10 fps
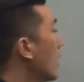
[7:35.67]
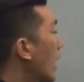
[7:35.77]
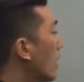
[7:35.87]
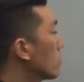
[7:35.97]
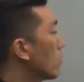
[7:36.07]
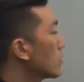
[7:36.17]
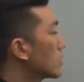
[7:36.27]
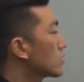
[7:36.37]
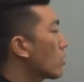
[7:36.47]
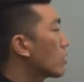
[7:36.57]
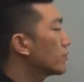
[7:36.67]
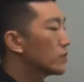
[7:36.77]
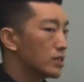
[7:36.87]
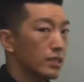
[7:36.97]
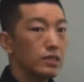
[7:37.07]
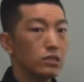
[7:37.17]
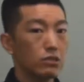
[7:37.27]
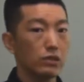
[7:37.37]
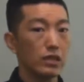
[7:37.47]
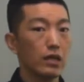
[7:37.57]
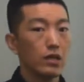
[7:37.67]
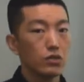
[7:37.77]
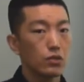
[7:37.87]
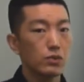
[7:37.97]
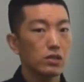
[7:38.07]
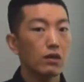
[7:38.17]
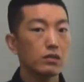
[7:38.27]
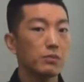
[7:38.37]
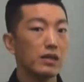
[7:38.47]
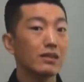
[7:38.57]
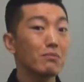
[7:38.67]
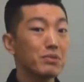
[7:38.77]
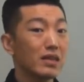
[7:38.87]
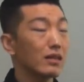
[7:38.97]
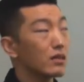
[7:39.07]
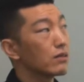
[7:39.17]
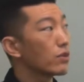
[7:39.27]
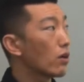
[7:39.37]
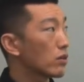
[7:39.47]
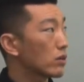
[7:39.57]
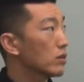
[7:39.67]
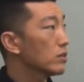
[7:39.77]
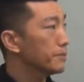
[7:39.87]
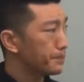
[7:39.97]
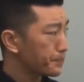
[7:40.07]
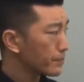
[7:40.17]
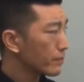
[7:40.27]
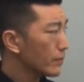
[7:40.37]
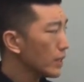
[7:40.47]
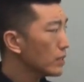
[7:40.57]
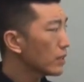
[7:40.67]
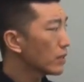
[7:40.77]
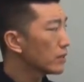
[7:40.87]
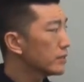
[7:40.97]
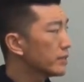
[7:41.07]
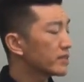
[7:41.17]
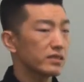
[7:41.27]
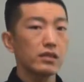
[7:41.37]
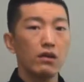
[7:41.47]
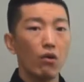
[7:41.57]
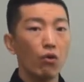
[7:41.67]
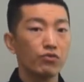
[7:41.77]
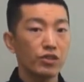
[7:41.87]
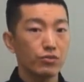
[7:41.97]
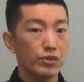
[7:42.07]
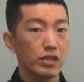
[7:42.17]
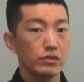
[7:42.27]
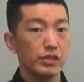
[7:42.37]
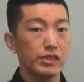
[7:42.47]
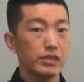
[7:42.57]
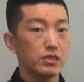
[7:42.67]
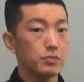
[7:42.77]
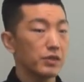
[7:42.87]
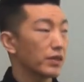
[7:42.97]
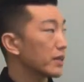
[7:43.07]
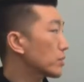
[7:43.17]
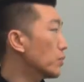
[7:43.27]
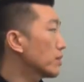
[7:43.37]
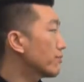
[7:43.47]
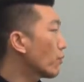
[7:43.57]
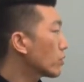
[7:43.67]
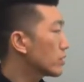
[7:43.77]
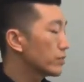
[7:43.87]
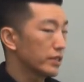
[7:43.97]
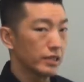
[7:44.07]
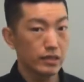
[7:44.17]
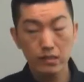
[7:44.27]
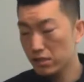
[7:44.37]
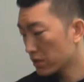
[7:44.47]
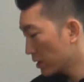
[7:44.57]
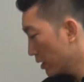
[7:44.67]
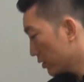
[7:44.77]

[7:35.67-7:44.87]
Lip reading: How long is Harvard's history? So we talked about it at the beginning of the article. It's over 300 years, but not quite 400 years.